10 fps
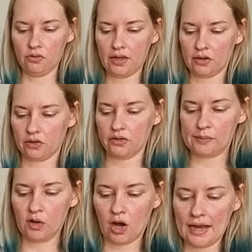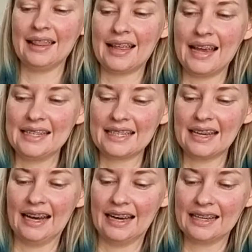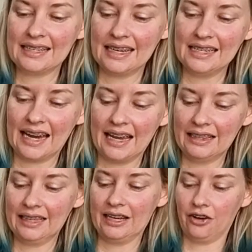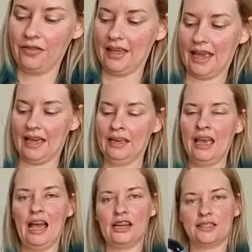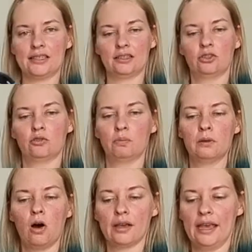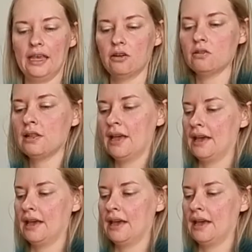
They've got some nice laser cut detailing on there and just a little block heel.